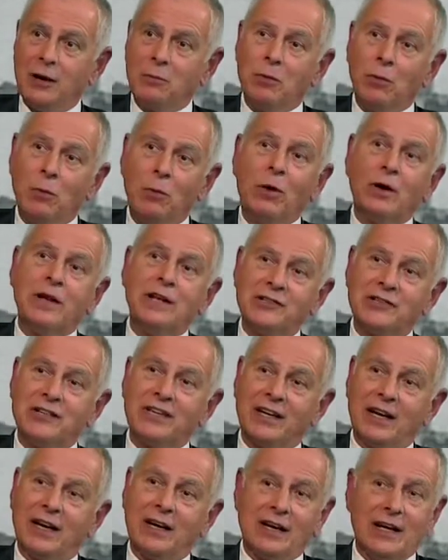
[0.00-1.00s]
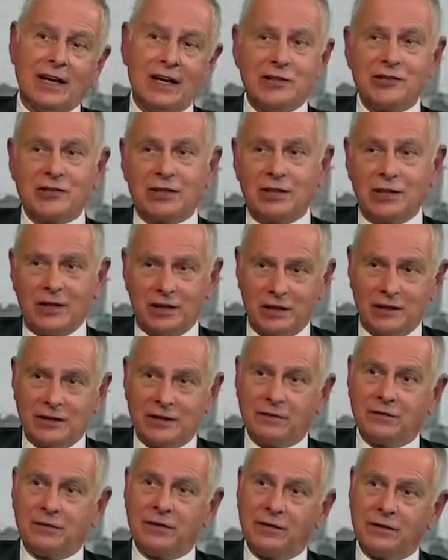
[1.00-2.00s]
But what is it? And it's a lot of
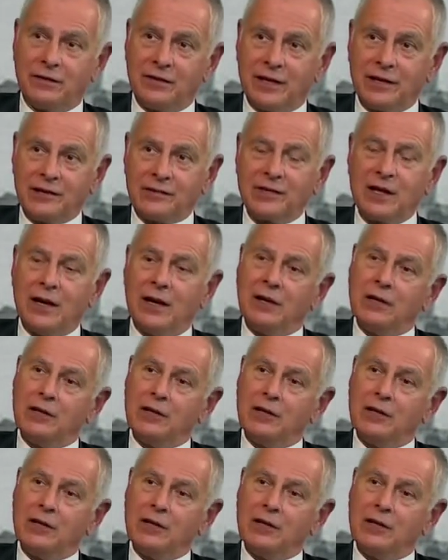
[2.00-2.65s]
different things.